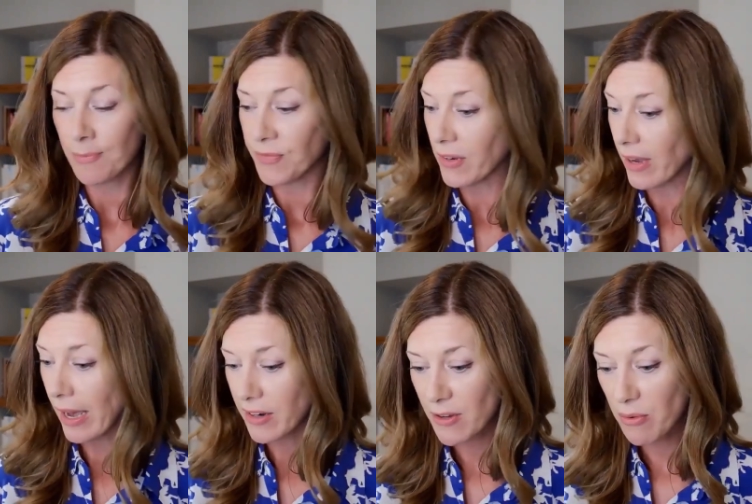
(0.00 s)
You know,
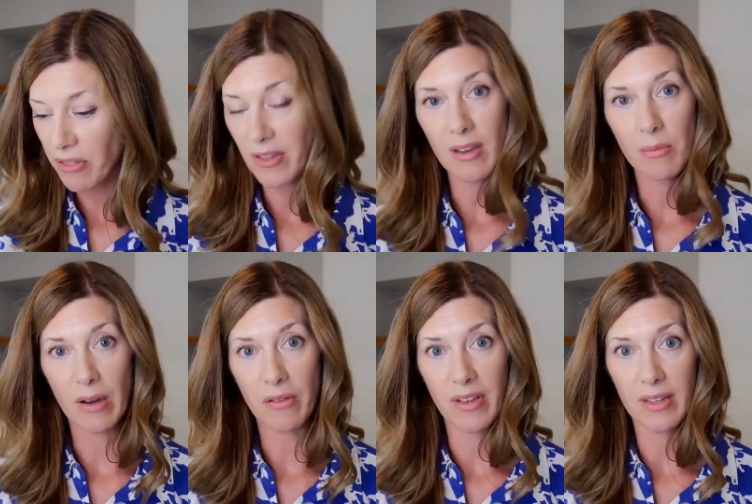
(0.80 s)
how do you think
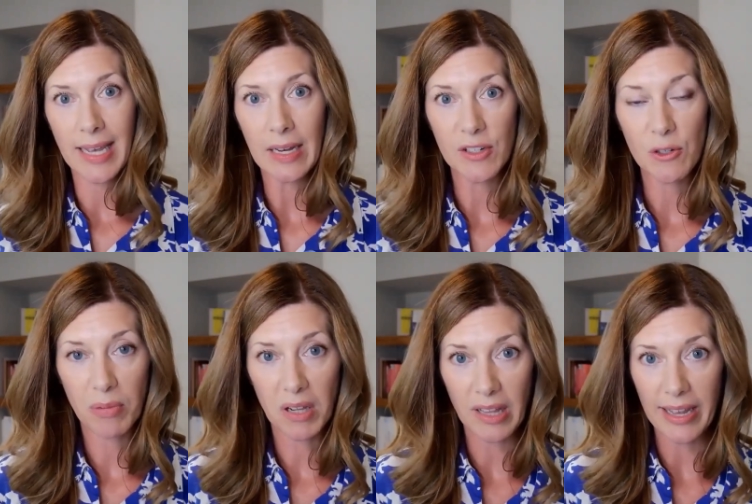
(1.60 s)
about things? How do you
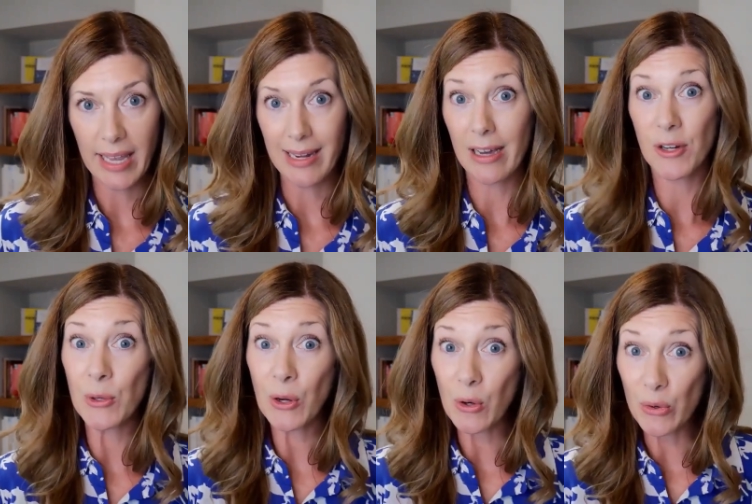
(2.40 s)
plan? How do you
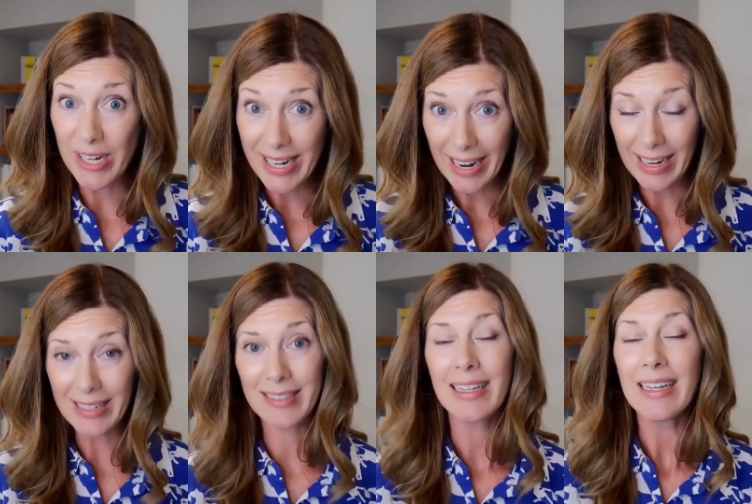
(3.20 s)

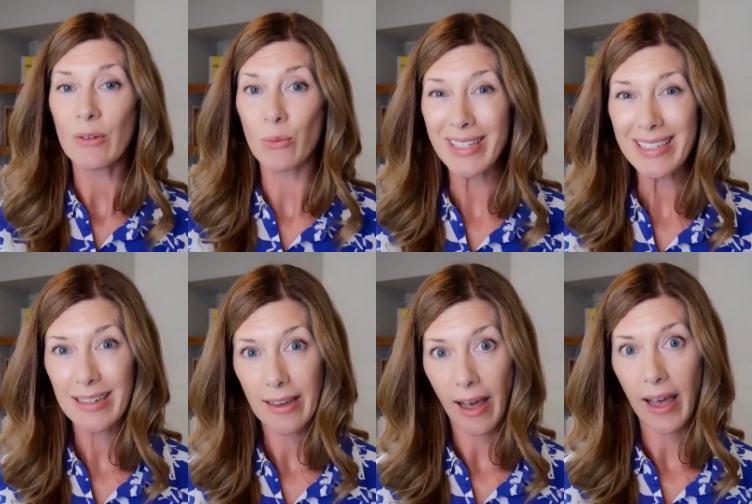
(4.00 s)
create? Really
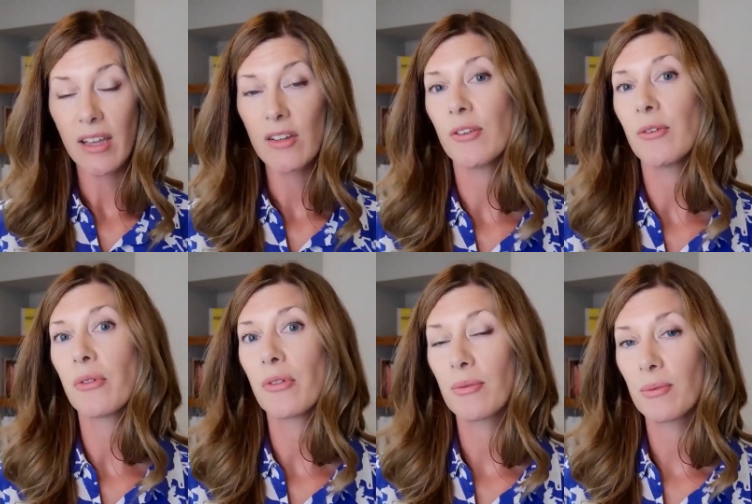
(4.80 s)
guide you
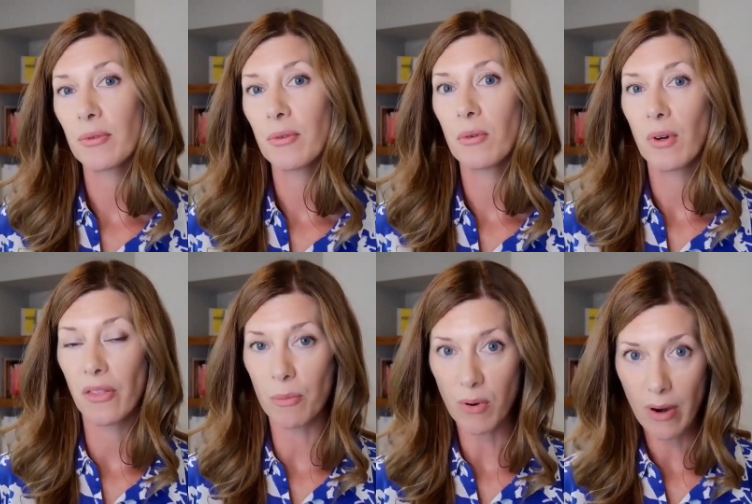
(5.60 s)
through
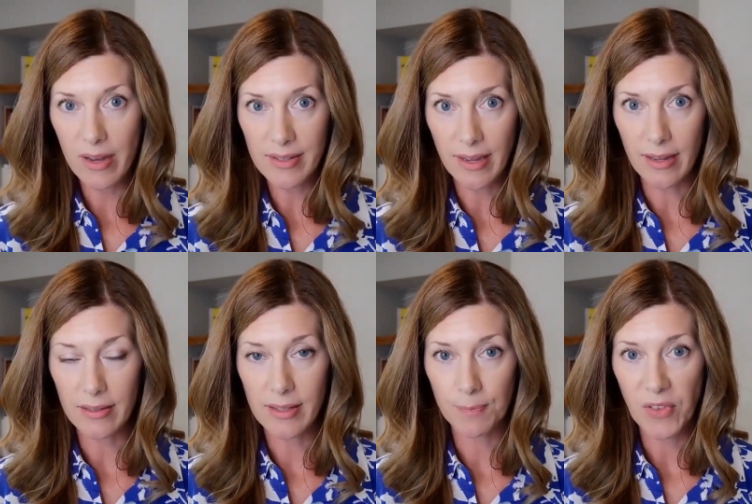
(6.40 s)
the
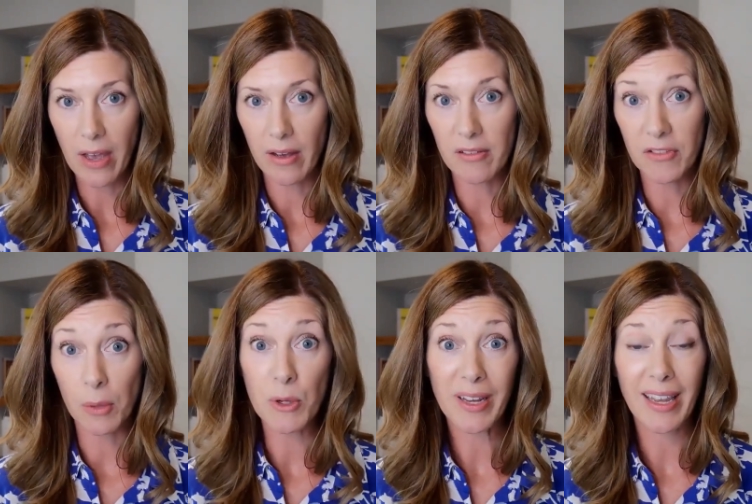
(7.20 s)
process of
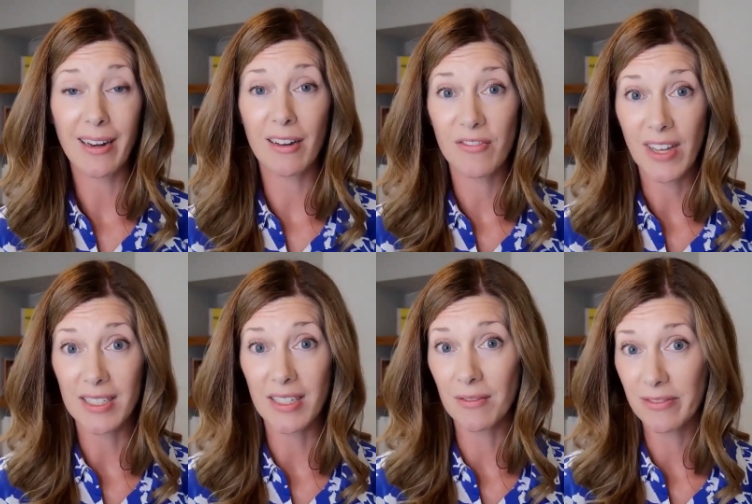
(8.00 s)
communicating
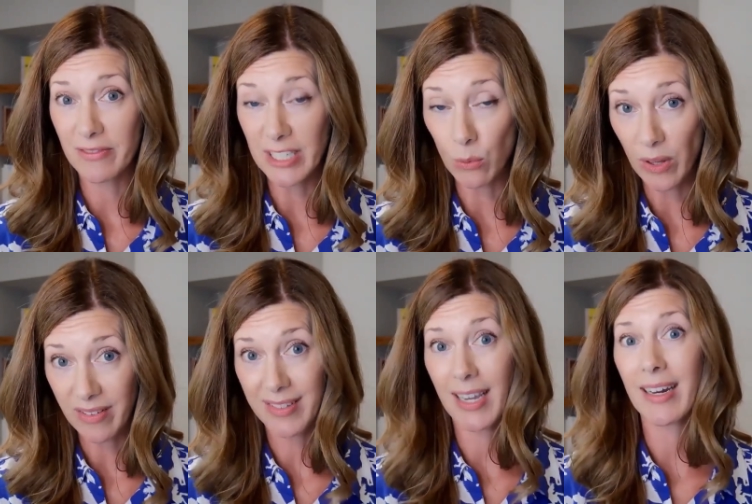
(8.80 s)
effectively with
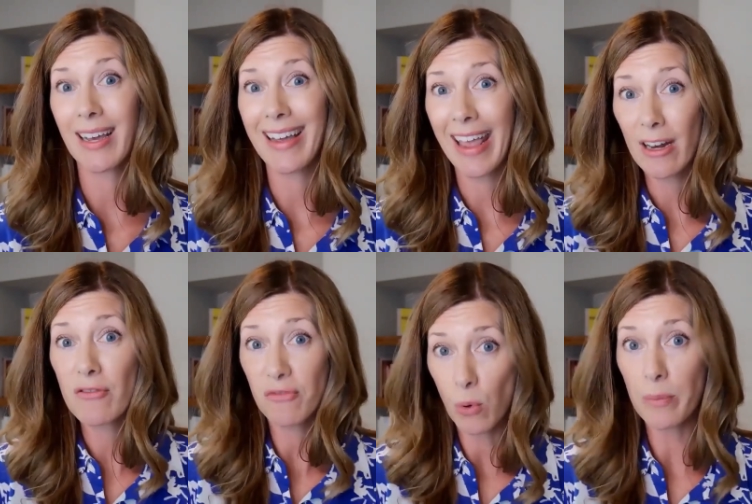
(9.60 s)
data and
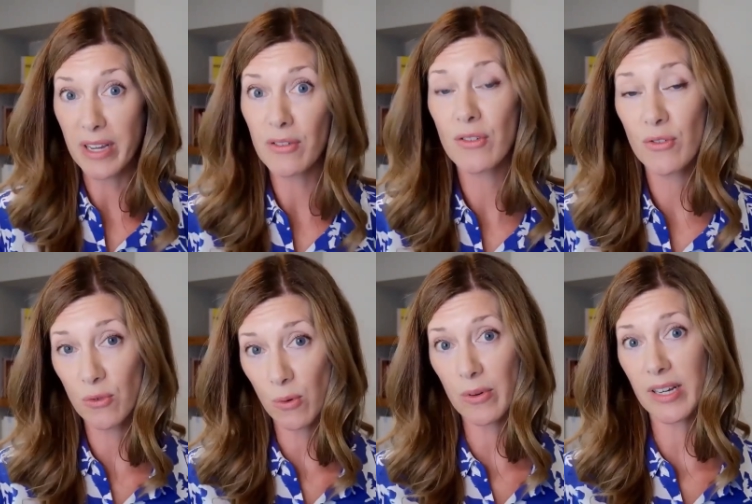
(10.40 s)
forming
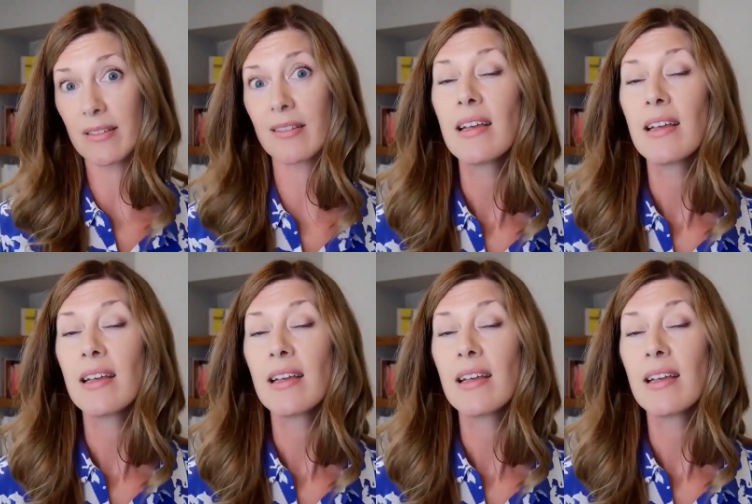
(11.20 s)
stories